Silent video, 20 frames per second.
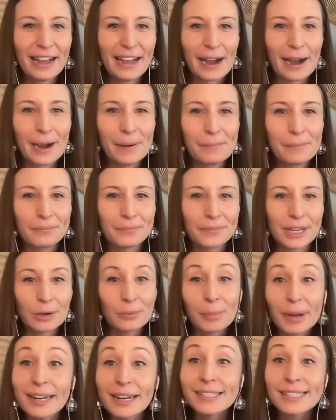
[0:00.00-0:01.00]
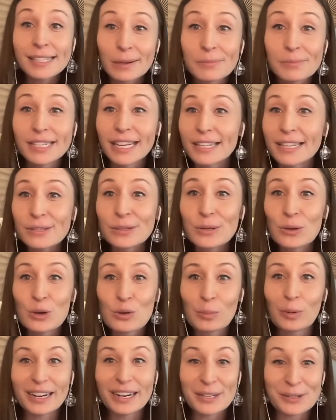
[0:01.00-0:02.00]
But in some sense,
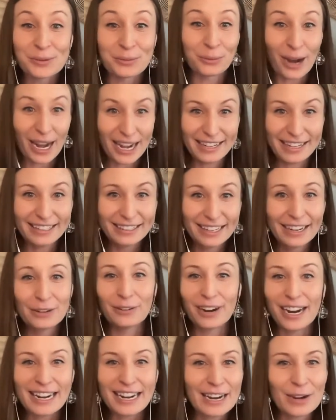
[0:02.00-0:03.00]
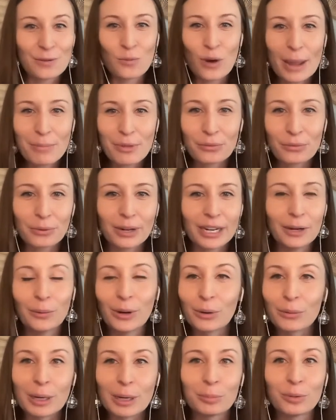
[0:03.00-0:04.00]
Cooper is right? In Web3,
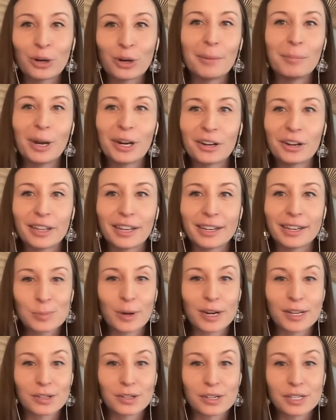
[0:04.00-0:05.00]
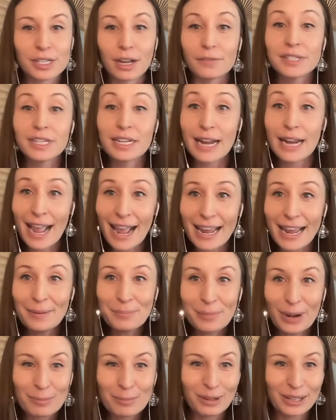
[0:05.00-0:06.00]
where we primarily express ourselves today,
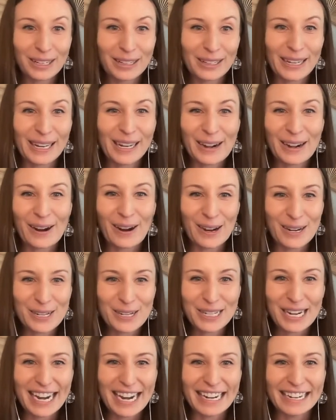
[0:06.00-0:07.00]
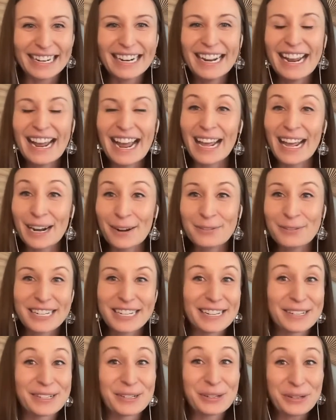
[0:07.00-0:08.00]
publicly and on-chain,
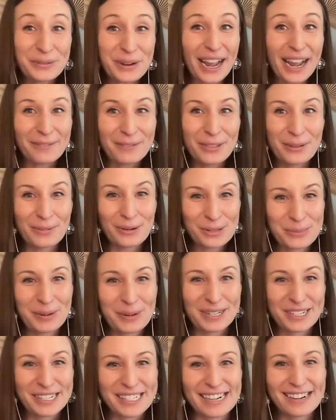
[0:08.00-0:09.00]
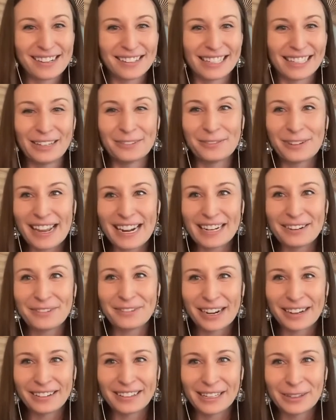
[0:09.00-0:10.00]
NFTs do have the most personality of any
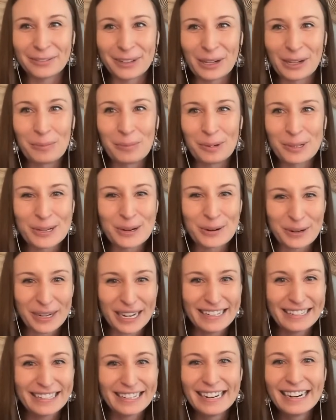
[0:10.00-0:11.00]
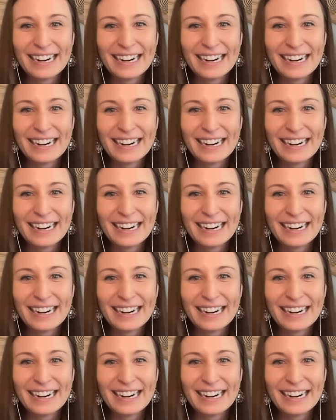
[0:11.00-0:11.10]
readily available token.